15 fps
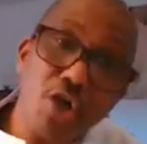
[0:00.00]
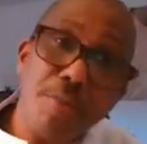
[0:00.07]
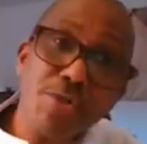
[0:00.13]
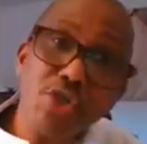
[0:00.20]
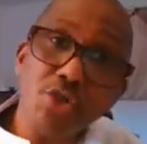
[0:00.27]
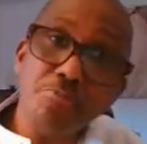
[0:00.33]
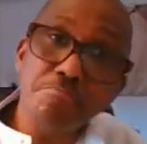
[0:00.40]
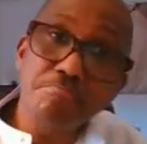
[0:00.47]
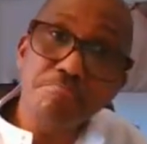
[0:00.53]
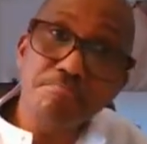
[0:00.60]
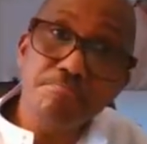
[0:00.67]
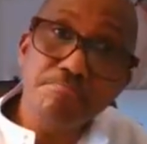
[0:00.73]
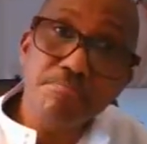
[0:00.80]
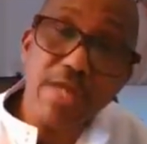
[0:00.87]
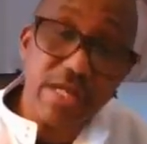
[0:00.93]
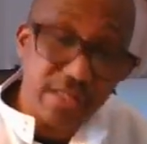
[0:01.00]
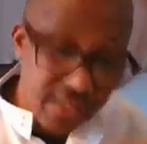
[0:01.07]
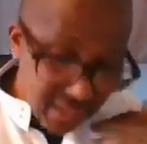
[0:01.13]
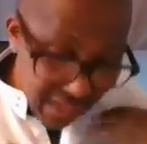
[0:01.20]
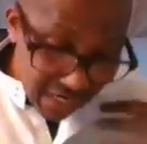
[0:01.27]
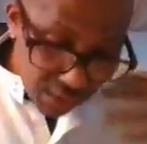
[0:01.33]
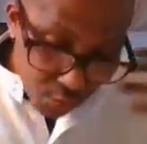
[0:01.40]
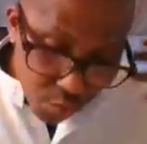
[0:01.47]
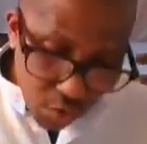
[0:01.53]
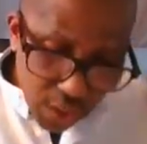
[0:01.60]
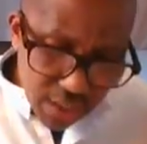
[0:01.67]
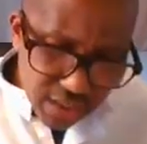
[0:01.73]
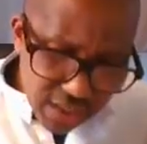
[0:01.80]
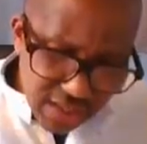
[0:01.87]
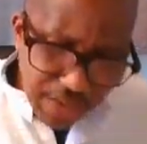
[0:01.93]
commission. And these are
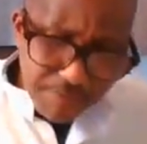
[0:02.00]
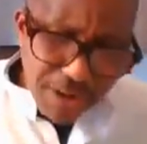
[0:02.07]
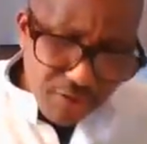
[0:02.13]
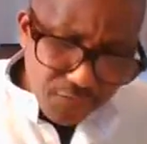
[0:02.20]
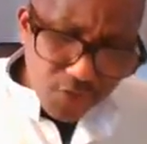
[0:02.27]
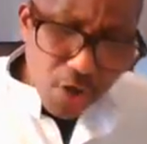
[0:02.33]
part of